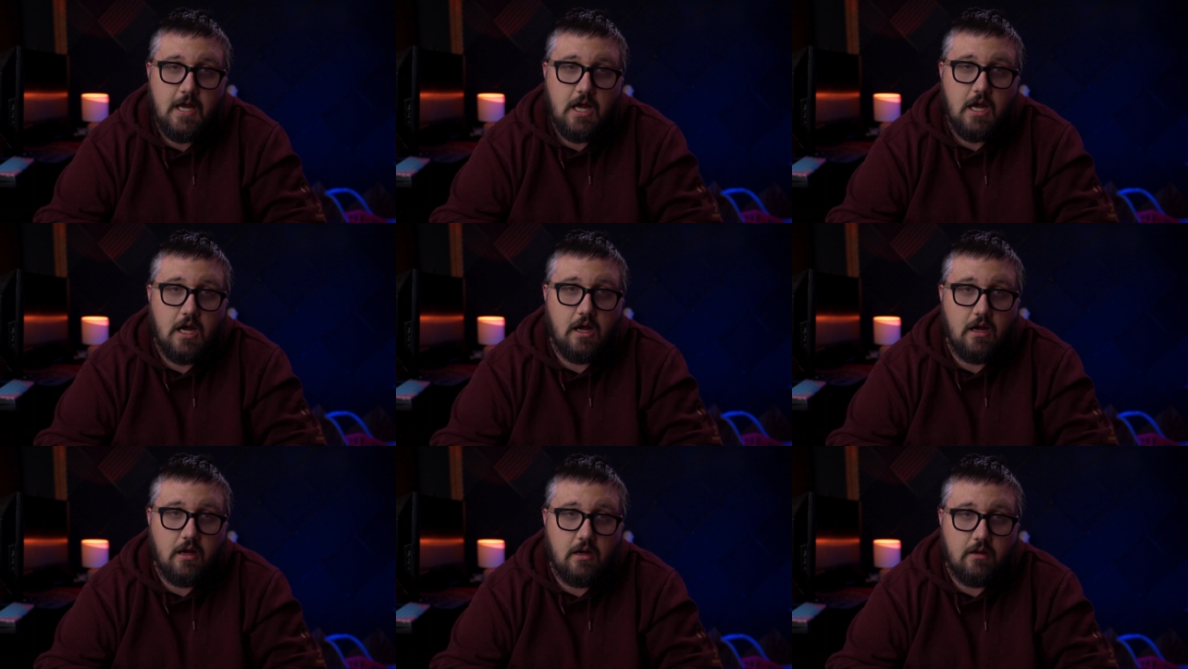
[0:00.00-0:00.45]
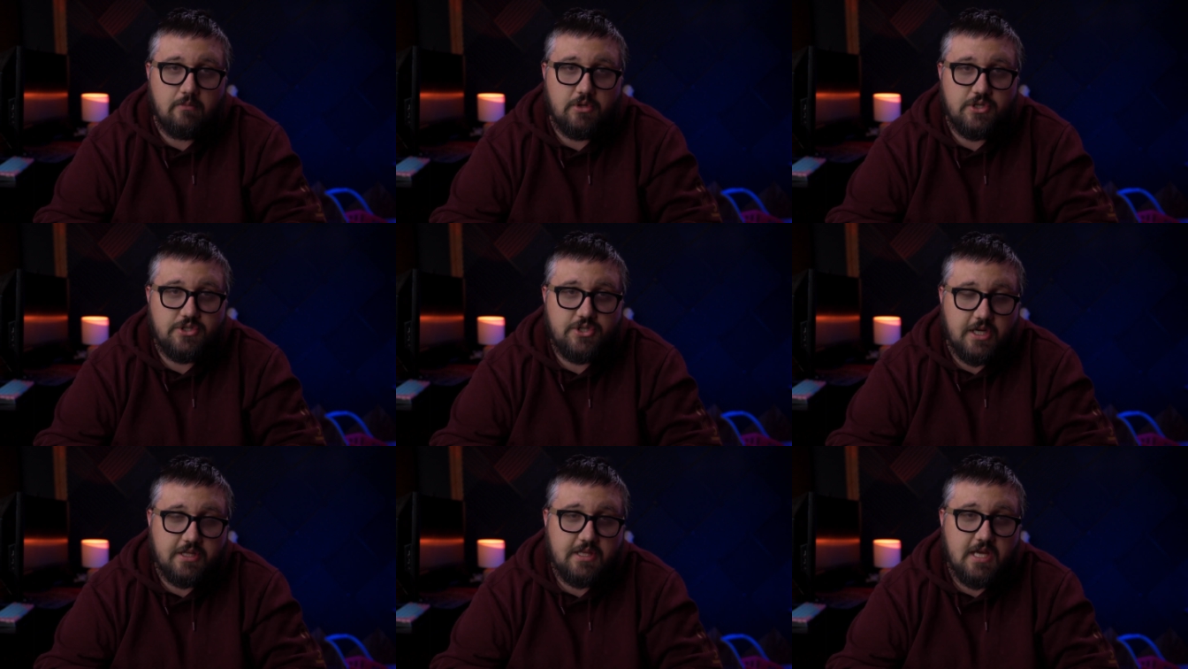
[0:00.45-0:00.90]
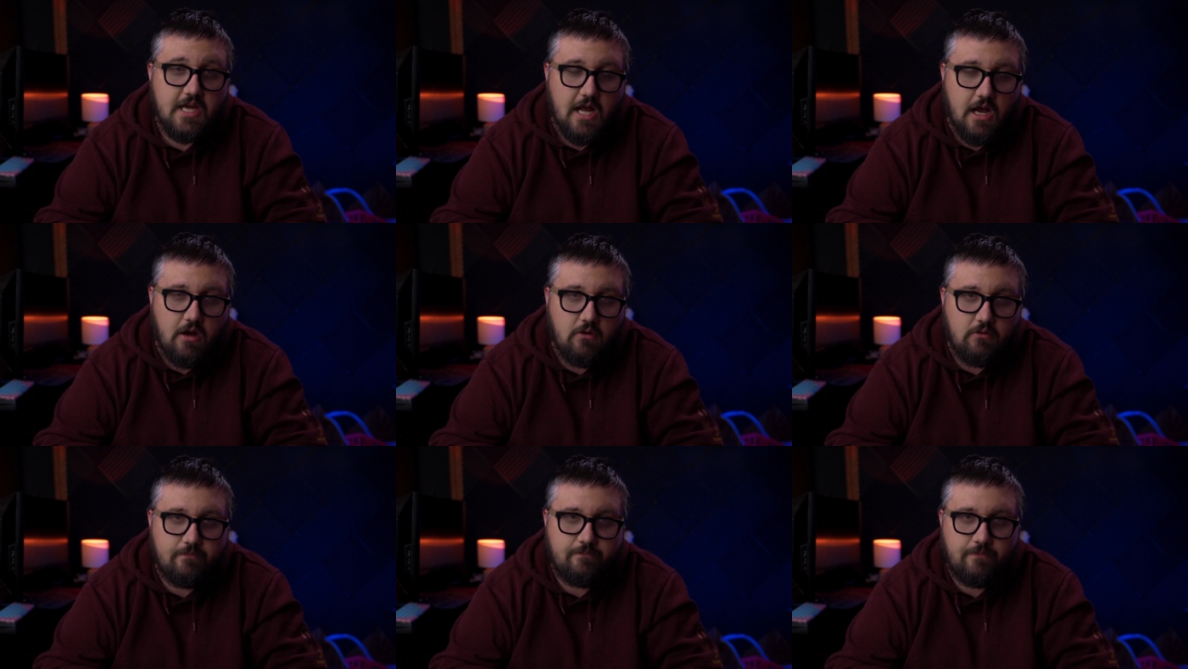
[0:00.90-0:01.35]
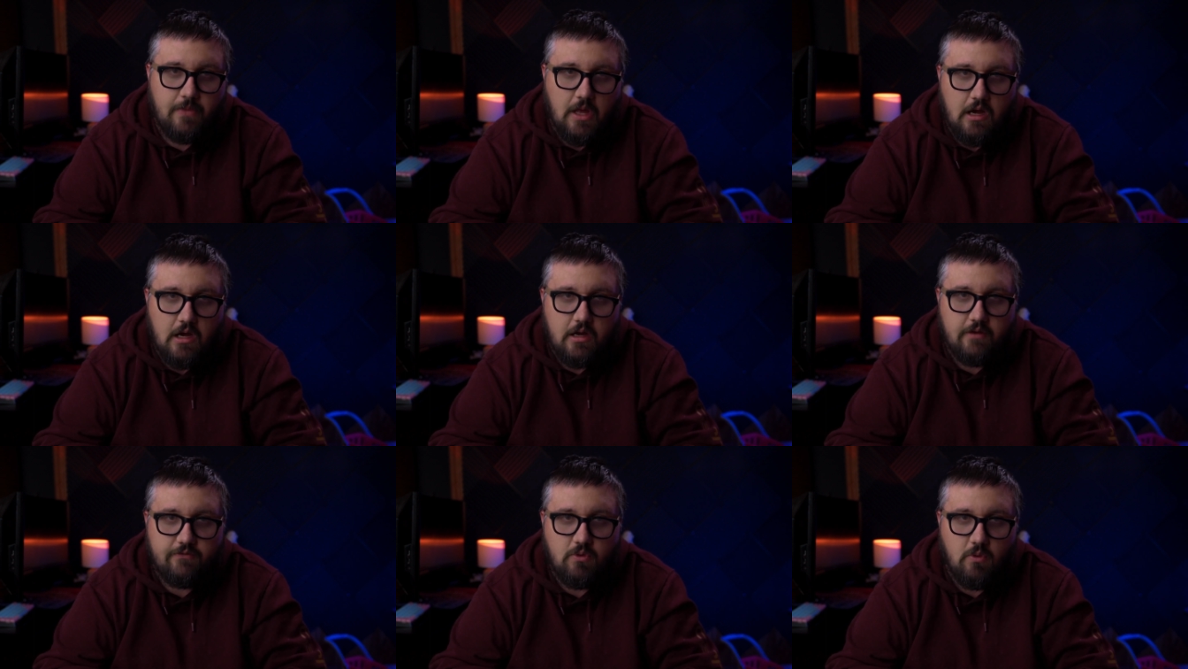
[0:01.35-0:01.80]
Um, but check that out
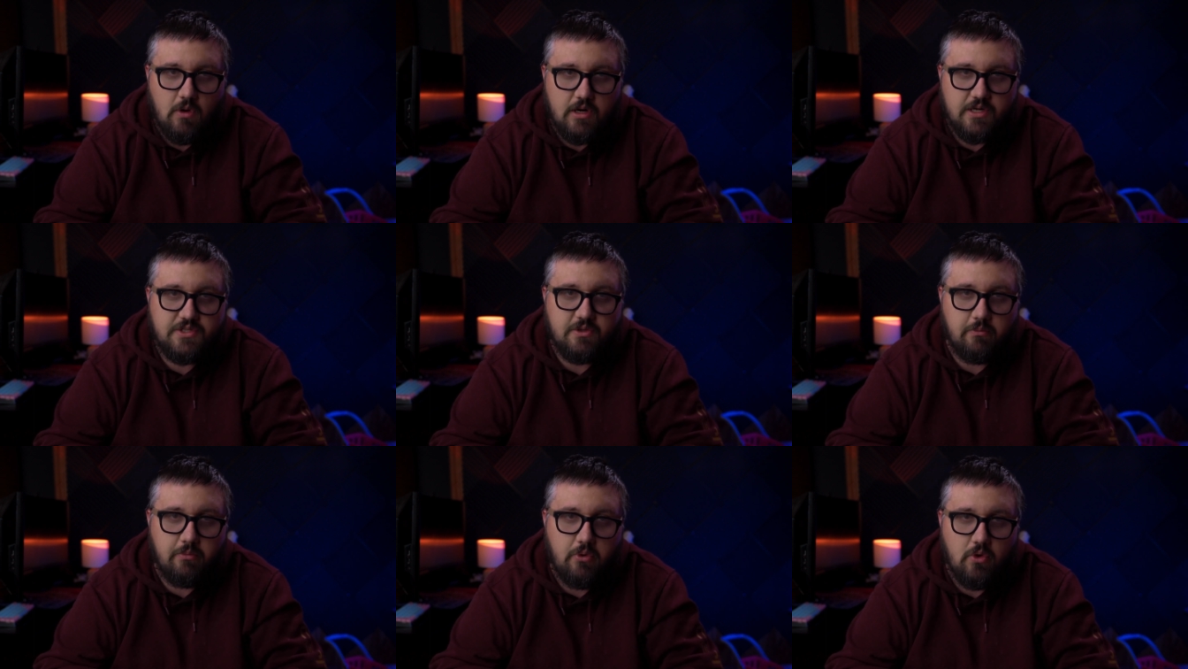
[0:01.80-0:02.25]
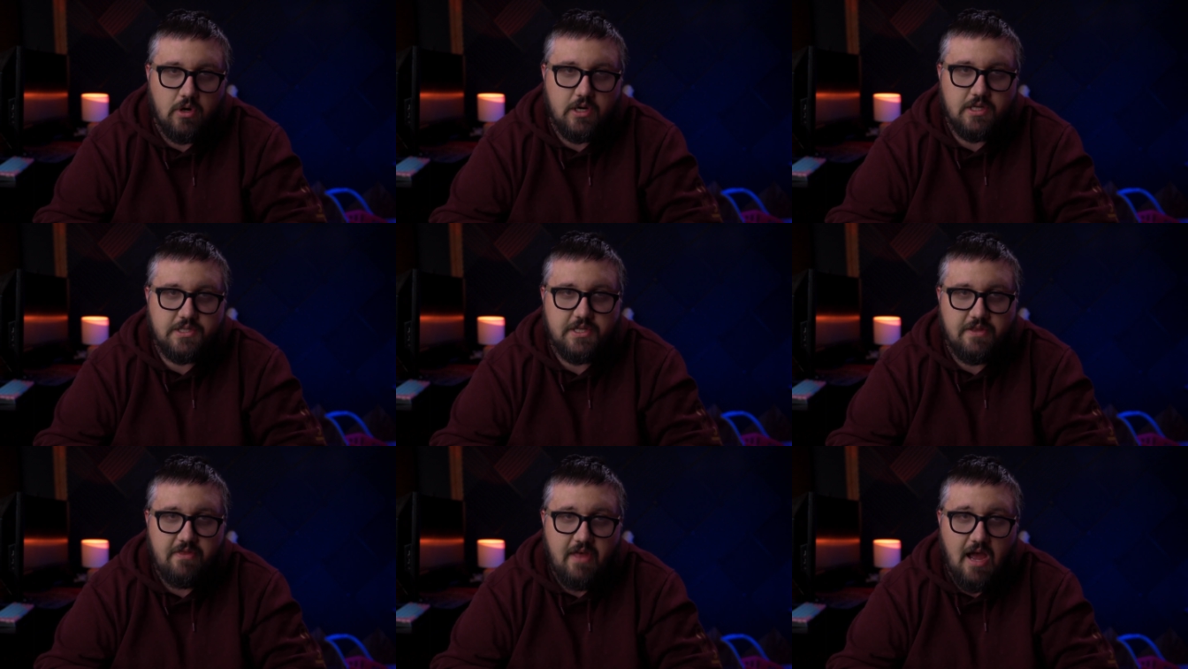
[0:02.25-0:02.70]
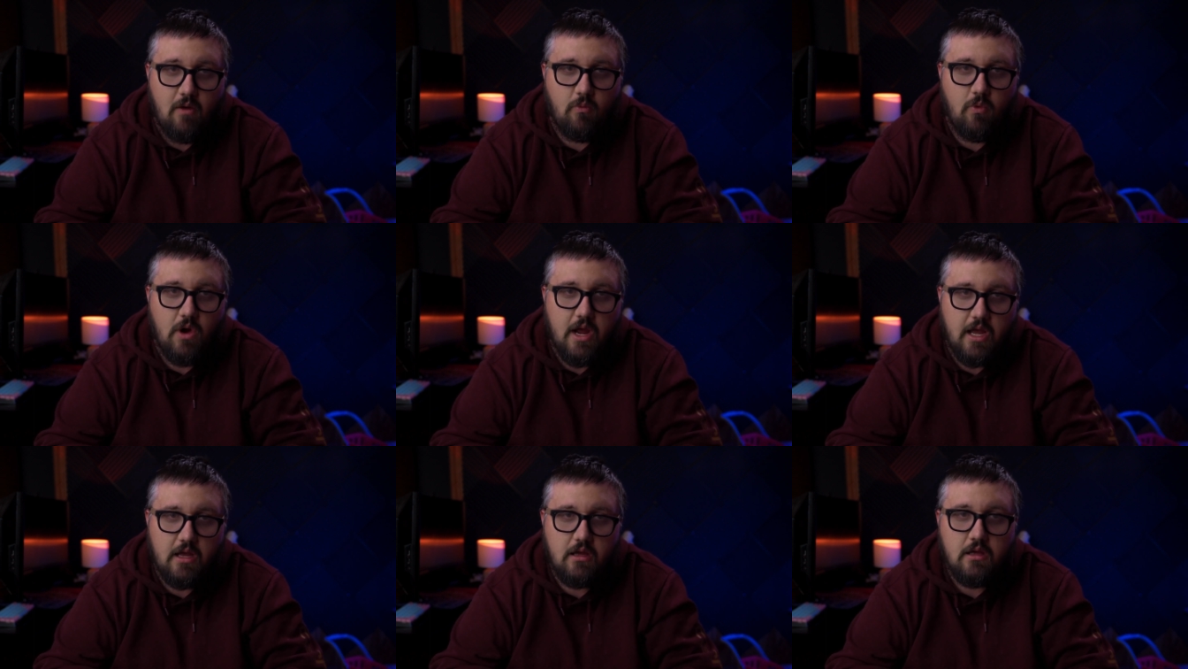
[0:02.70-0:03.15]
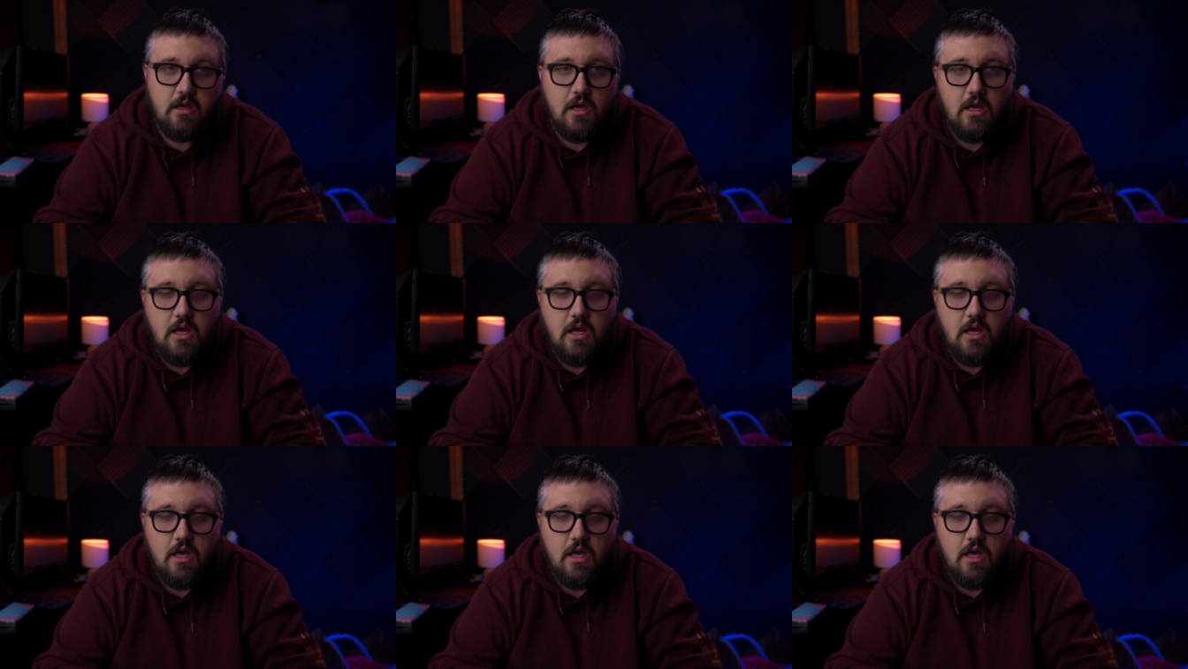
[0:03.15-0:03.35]
uh, if you want to support us in that way.